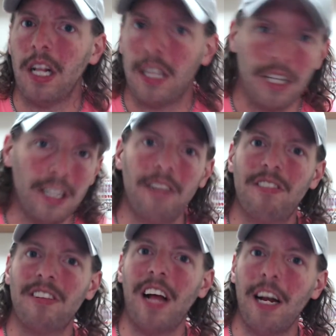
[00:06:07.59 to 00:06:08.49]
A little
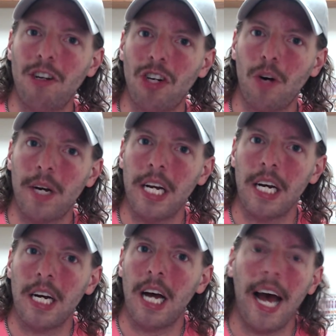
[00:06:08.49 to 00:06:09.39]
less slideshowy
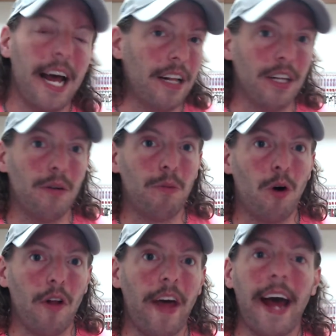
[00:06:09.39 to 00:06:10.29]
and a little
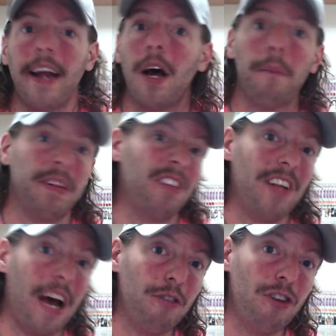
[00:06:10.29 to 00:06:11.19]
more of that. But the
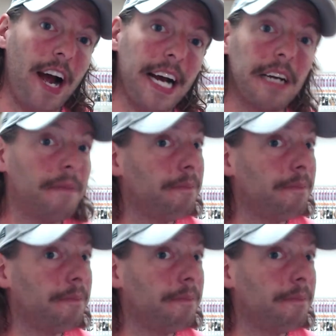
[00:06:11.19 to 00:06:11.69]
soundtrack,